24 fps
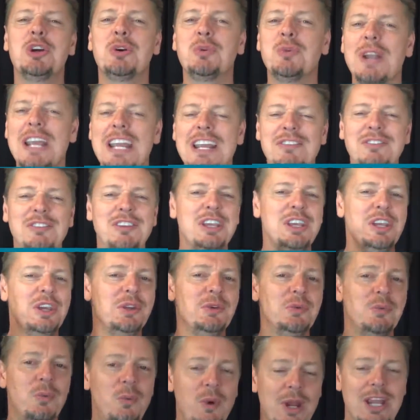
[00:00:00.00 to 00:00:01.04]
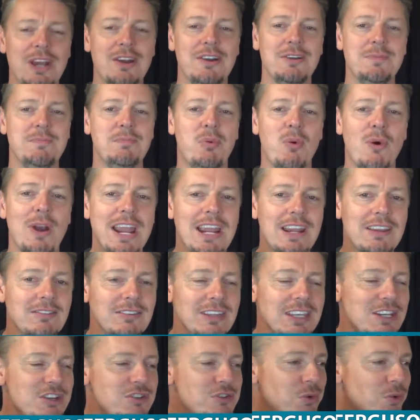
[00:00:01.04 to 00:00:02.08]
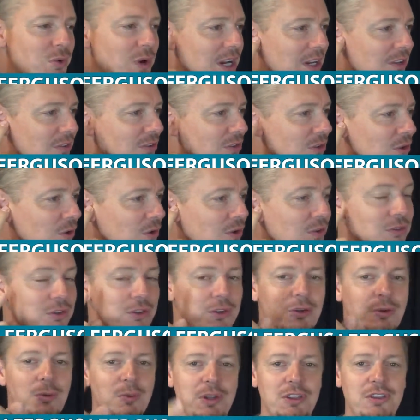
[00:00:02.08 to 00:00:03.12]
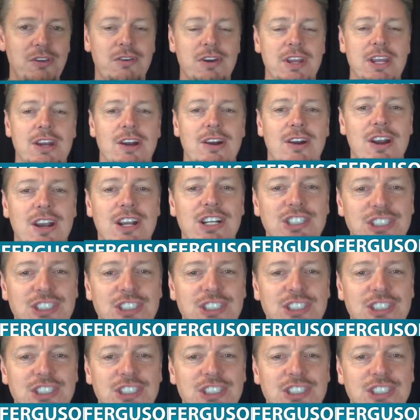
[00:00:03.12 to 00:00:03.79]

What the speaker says: crazy and weird pranks and tricks you can do with your ear.